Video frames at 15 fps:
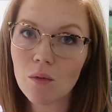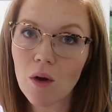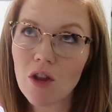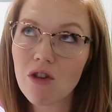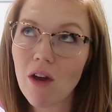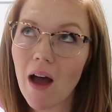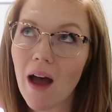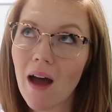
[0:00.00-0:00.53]

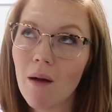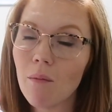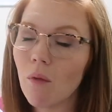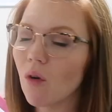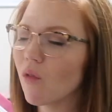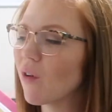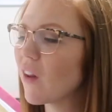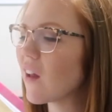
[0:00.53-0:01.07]
which I'm
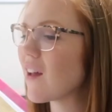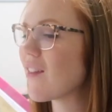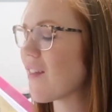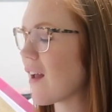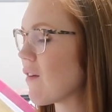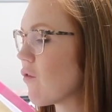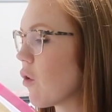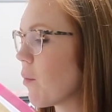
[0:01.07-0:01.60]
really
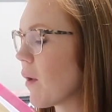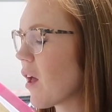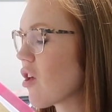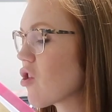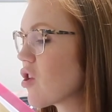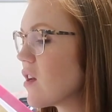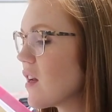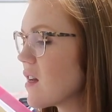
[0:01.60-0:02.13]
thankful because
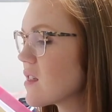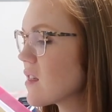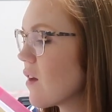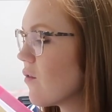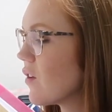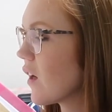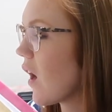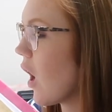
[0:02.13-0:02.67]
she does
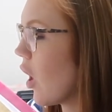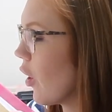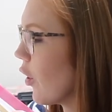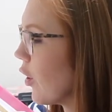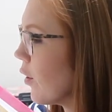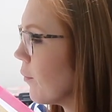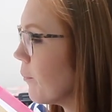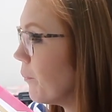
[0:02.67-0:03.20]
love to
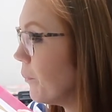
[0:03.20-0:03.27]
color